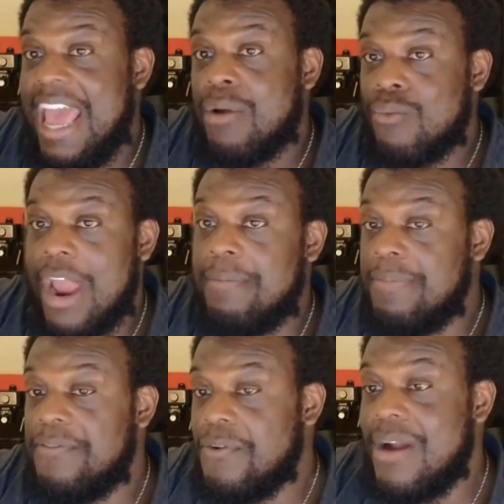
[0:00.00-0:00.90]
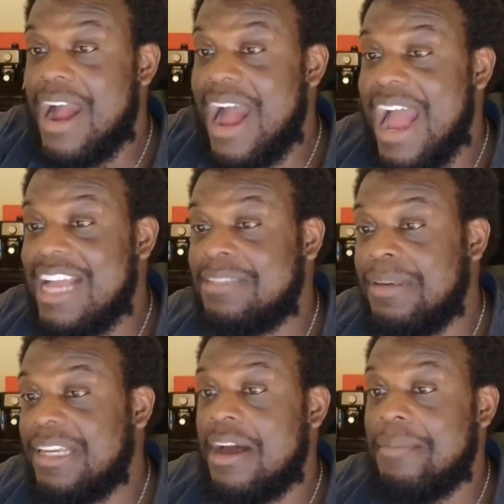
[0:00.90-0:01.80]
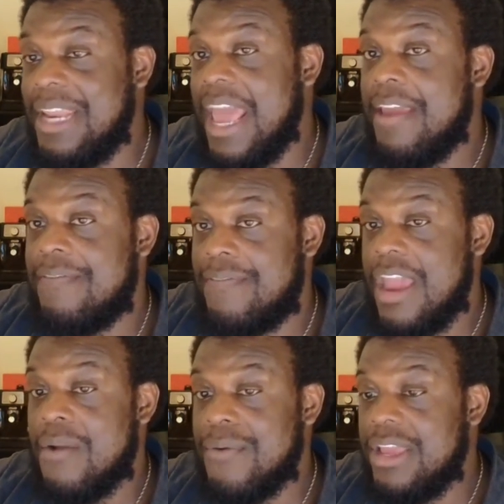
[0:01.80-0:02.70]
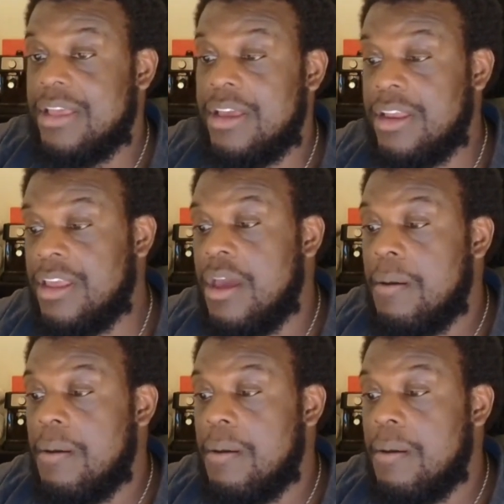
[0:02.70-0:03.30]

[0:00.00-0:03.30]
right before our eyes, becoming a very good